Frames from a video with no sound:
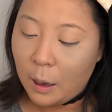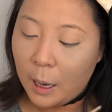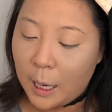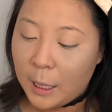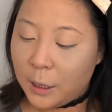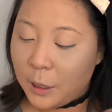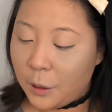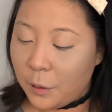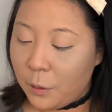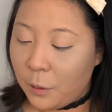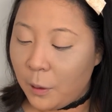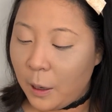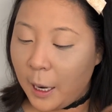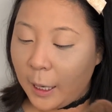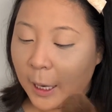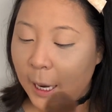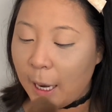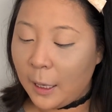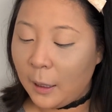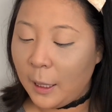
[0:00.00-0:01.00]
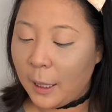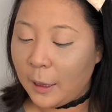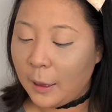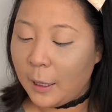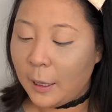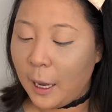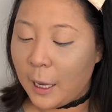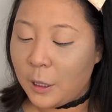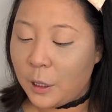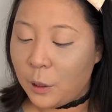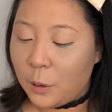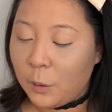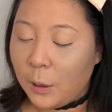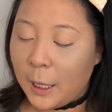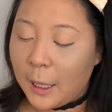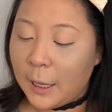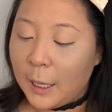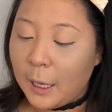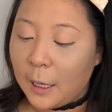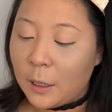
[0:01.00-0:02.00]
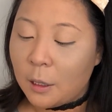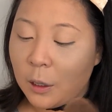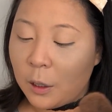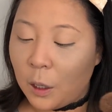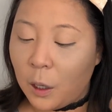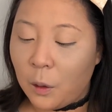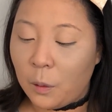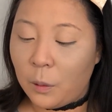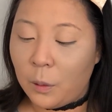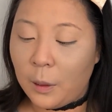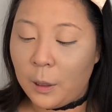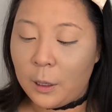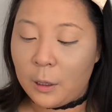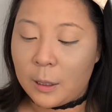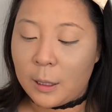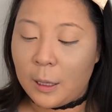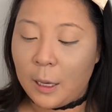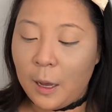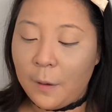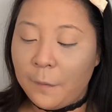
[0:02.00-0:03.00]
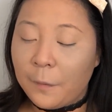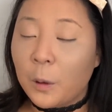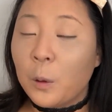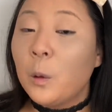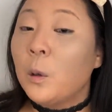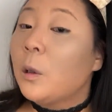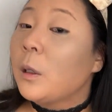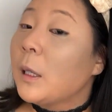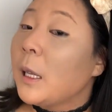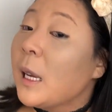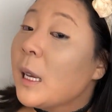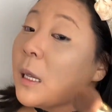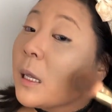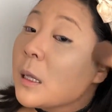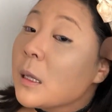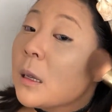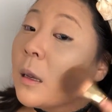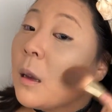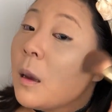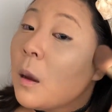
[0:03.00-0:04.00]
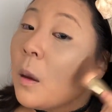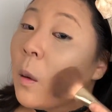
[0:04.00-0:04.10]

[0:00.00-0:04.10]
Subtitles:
I do like the undertone. There's enough coolness